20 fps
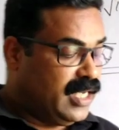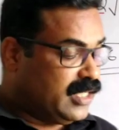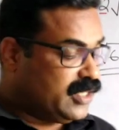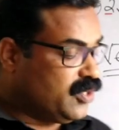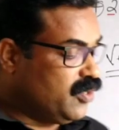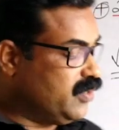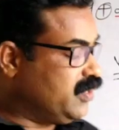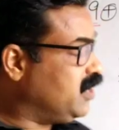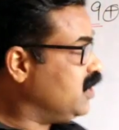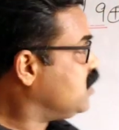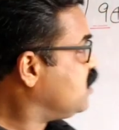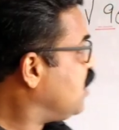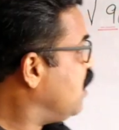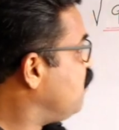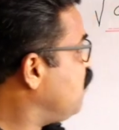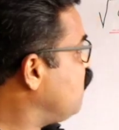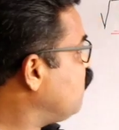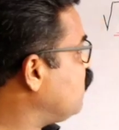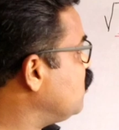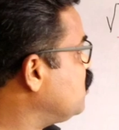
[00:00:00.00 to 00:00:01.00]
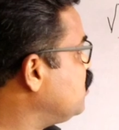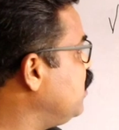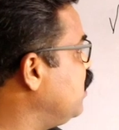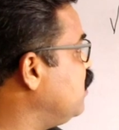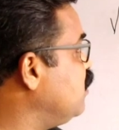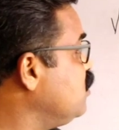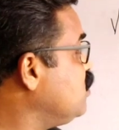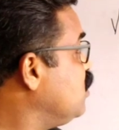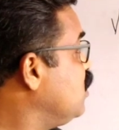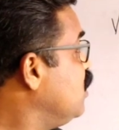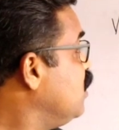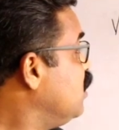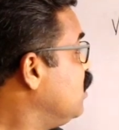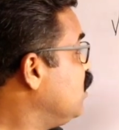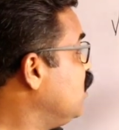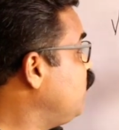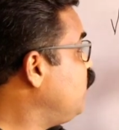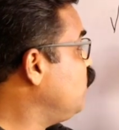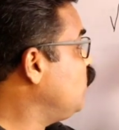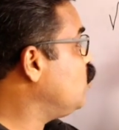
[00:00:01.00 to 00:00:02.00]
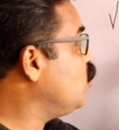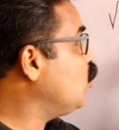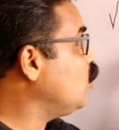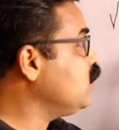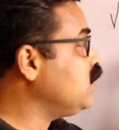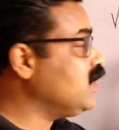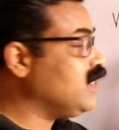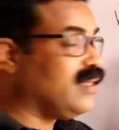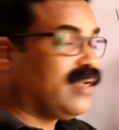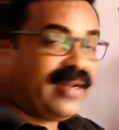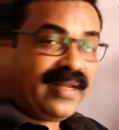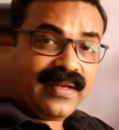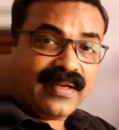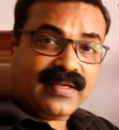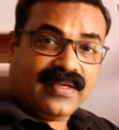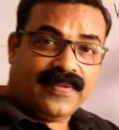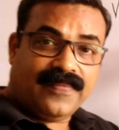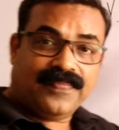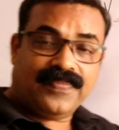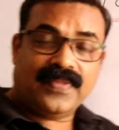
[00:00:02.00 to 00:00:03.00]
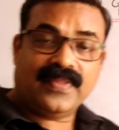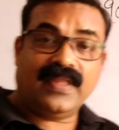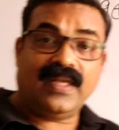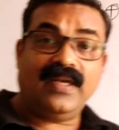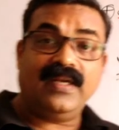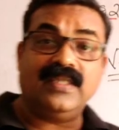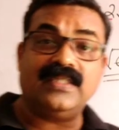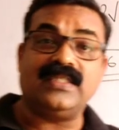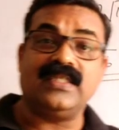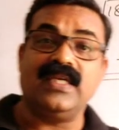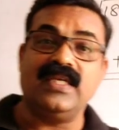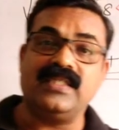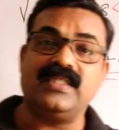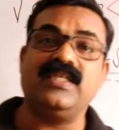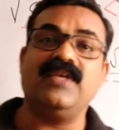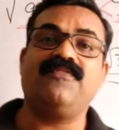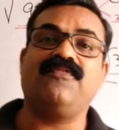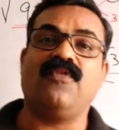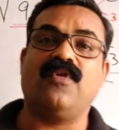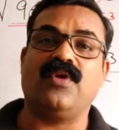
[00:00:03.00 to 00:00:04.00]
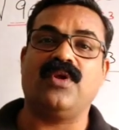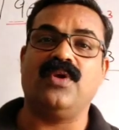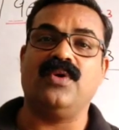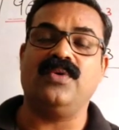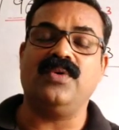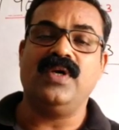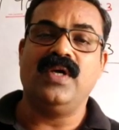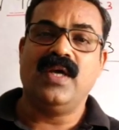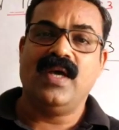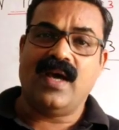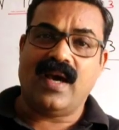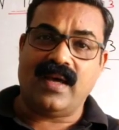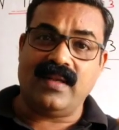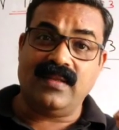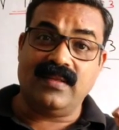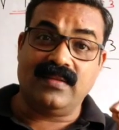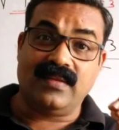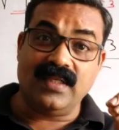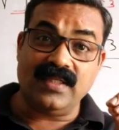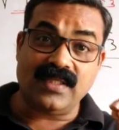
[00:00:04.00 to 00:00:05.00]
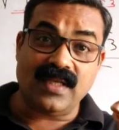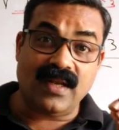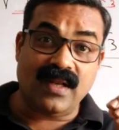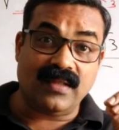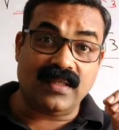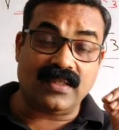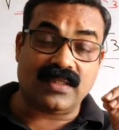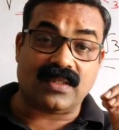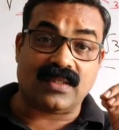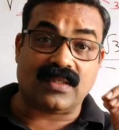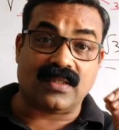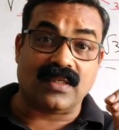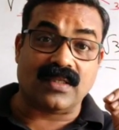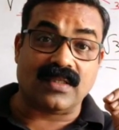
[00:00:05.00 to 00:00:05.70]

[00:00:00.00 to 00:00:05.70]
So this type of questions, if you know the trick, then it is easy for you, and these all are the